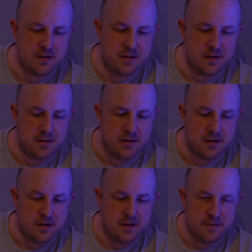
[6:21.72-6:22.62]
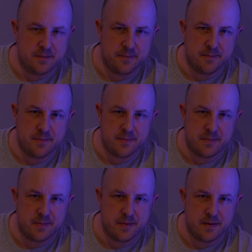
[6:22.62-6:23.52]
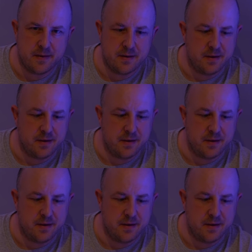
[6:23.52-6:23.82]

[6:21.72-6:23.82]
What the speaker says: (silence)